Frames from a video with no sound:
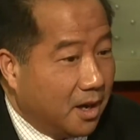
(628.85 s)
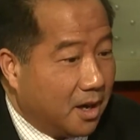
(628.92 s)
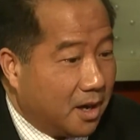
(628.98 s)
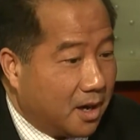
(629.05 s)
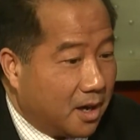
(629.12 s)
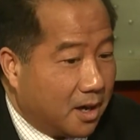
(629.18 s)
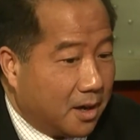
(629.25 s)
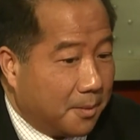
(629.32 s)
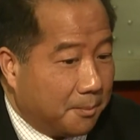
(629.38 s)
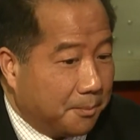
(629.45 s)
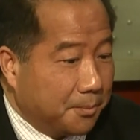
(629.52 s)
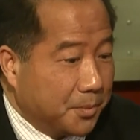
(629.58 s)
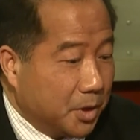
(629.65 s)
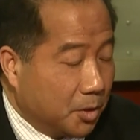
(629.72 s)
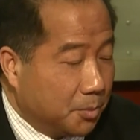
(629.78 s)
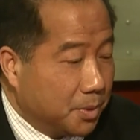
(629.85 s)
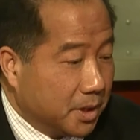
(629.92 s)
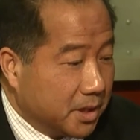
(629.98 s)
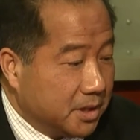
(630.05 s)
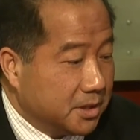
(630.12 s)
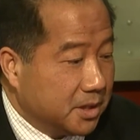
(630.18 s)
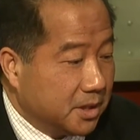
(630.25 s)
Um, you know,
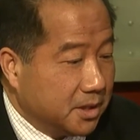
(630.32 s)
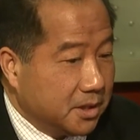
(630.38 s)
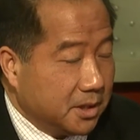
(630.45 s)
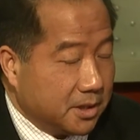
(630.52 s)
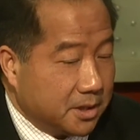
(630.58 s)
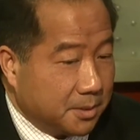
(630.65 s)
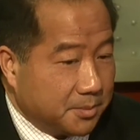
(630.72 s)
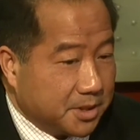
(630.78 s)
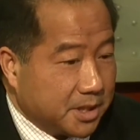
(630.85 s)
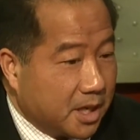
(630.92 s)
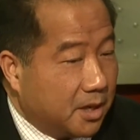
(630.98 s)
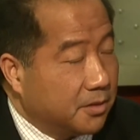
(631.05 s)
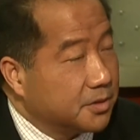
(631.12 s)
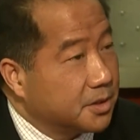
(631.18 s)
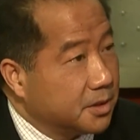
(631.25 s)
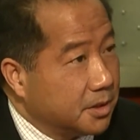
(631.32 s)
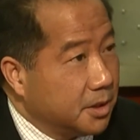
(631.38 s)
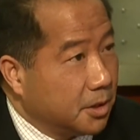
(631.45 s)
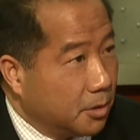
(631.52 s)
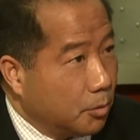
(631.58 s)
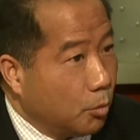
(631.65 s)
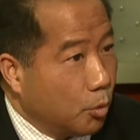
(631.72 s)
policing themselves, you
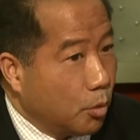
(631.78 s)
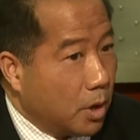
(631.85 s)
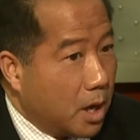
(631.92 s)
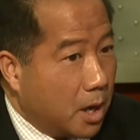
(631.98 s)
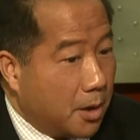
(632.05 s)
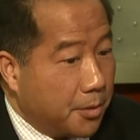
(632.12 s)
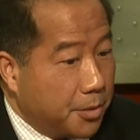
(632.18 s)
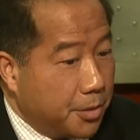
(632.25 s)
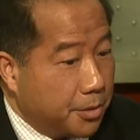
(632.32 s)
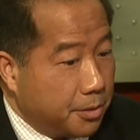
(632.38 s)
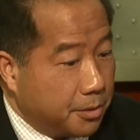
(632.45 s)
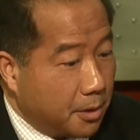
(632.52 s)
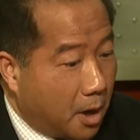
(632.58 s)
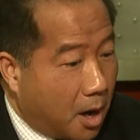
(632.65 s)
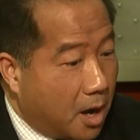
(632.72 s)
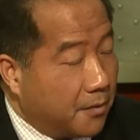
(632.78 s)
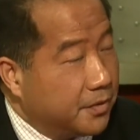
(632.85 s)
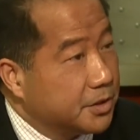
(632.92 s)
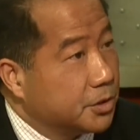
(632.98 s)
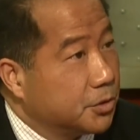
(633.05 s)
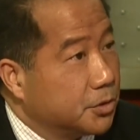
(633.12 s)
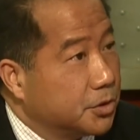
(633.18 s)
know, uh,
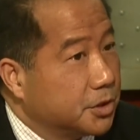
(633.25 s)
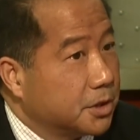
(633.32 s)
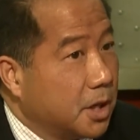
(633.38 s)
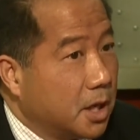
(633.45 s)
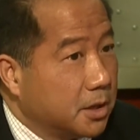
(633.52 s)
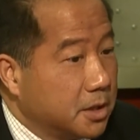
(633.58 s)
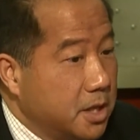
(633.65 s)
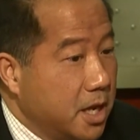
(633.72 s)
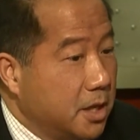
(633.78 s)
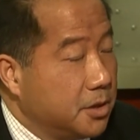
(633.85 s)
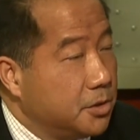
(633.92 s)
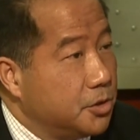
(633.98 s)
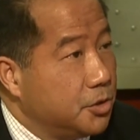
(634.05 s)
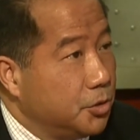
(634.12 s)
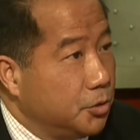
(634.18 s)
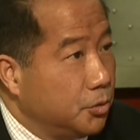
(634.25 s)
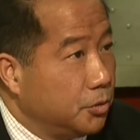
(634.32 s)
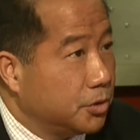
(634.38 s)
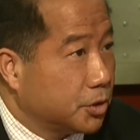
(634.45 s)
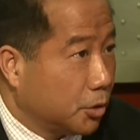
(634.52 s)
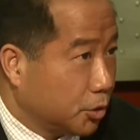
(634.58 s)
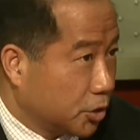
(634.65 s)
officers tend to
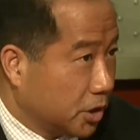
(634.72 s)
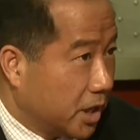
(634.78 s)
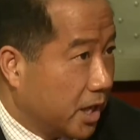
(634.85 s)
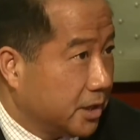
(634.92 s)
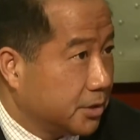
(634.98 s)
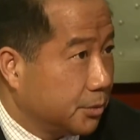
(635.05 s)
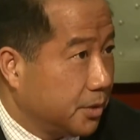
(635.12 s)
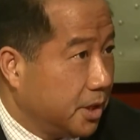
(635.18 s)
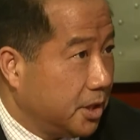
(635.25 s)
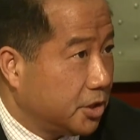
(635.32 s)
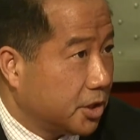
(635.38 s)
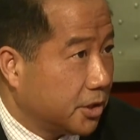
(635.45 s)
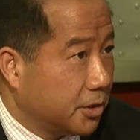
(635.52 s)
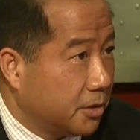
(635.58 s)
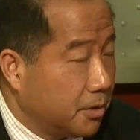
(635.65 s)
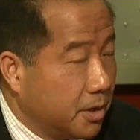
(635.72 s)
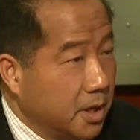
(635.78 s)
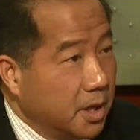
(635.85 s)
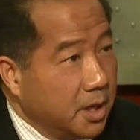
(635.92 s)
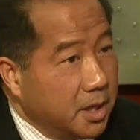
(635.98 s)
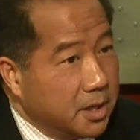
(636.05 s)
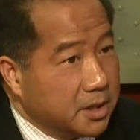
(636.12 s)
socialize with each other
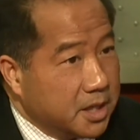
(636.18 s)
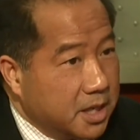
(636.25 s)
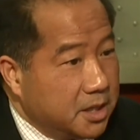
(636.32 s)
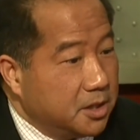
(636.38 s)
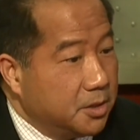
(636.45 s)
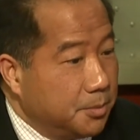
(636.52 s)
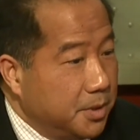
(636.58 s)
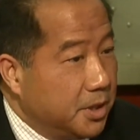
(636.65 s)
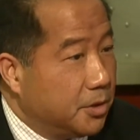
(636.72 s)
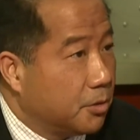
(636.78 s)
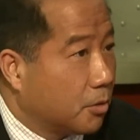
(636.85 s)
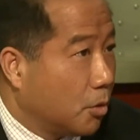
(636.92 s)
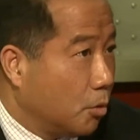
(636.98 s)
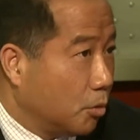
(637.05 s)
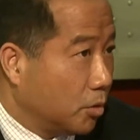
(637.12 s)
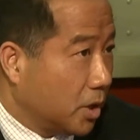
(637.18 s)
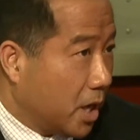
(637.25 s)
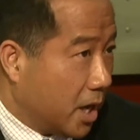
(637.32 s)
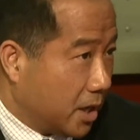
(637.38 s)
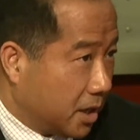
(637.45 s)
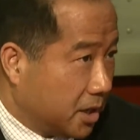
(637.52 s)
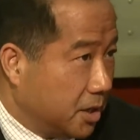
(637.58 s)
tend to be their own
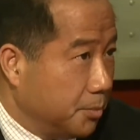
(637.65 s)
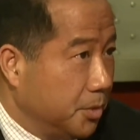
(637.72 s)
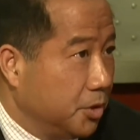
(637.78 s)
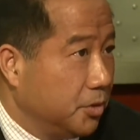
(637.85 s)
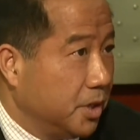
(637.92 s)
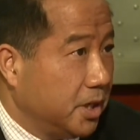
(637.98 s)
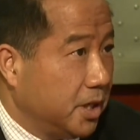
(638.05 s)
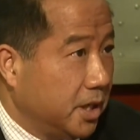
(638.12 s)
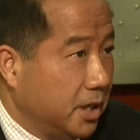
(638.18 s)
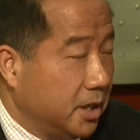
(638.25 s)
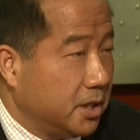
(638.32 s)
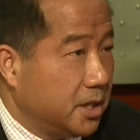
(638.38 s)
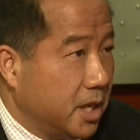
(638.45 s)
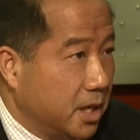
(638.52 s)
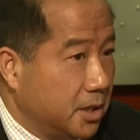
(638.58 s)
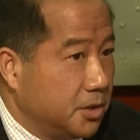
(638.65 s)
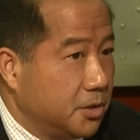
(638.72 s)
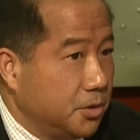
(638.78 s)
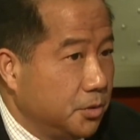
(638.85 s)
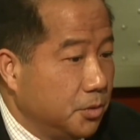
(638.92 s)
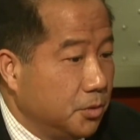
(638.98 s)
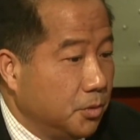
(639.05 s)
kind of community, tend
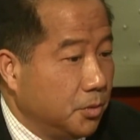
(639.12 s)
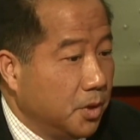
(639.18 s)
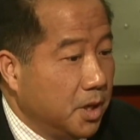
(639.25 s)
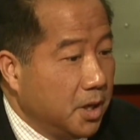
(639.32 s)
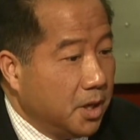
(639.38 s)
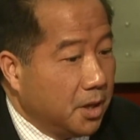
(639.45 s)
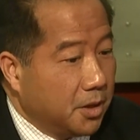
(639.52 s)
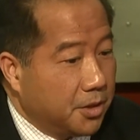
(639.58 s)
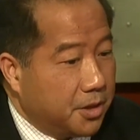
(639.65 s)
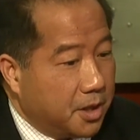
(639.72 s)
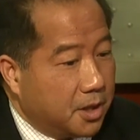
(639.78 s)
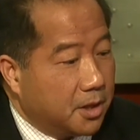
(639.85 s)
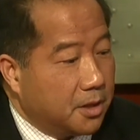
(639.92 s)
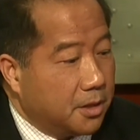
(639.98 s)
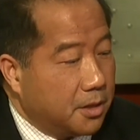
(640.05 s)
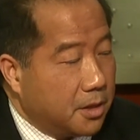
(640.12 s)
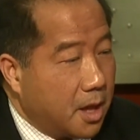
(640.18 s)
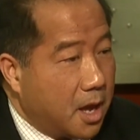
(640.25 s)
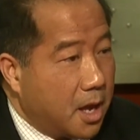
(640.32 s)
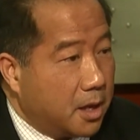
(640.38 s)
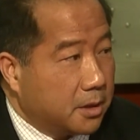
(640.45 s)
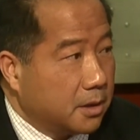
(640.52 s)
to think
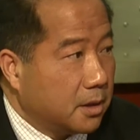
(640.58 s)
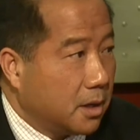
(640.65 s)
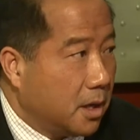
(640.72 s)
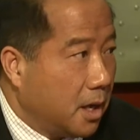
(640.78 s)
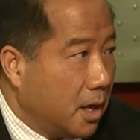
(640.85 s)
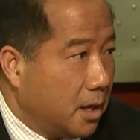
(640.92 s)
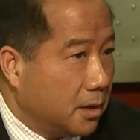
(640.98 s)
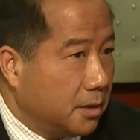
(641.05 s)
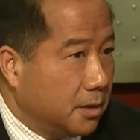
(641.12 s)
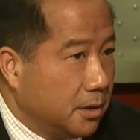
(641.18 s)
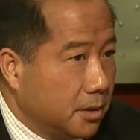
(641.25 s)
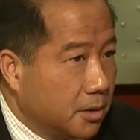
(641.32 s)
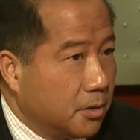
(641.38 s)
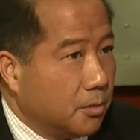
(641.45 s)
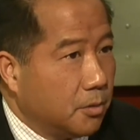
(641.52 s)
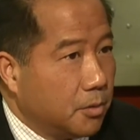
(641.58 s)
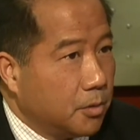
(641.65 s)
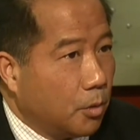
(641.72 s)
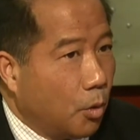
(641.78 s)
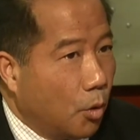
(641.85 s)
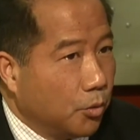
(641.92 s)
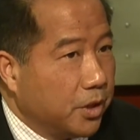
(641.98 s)
that, eh, you
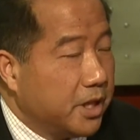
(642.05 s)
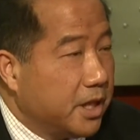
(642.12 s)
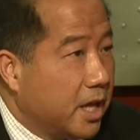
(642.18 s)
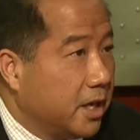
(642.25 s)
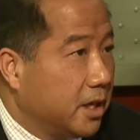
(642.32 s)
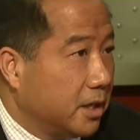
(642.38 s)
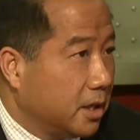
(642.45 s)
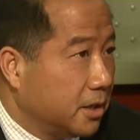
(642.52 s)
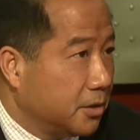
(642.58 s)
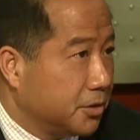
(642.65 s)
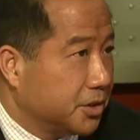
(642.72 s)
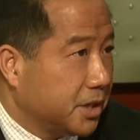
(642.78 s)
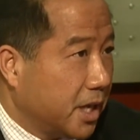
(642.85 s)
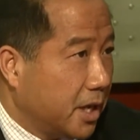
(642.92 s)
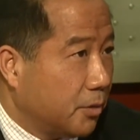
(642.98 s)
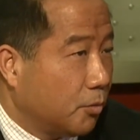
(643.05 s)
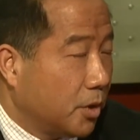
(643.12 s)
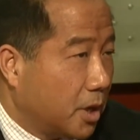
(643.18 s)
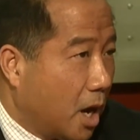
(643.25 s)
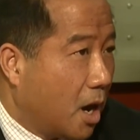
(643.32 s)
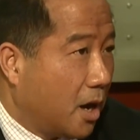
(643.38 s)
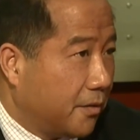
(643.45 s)
know, only they can understand
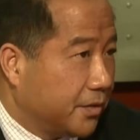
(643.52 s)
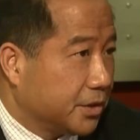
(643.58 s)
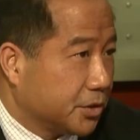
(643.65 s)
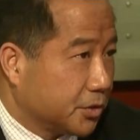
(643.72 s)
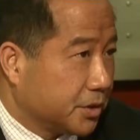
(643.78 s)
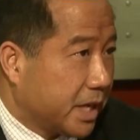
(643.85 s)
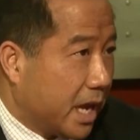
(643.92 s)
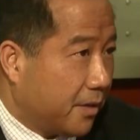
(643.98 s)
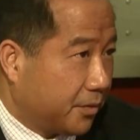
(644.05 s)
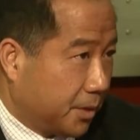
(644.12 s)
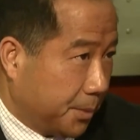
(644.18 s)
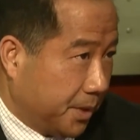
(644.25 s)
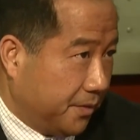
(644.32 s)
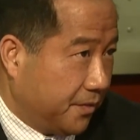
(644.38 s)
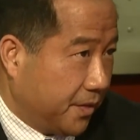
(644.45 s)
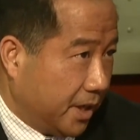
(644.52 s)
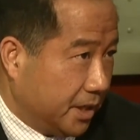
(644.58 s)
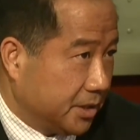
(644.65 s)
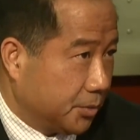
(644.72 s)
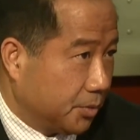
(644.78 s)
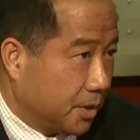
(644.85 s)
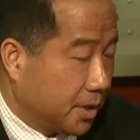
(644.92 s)
what officers have to be
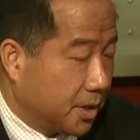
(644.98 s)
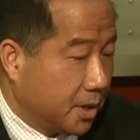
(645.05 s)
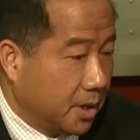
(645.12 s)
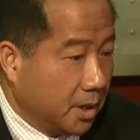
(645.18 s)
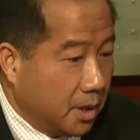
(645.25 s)
faced with.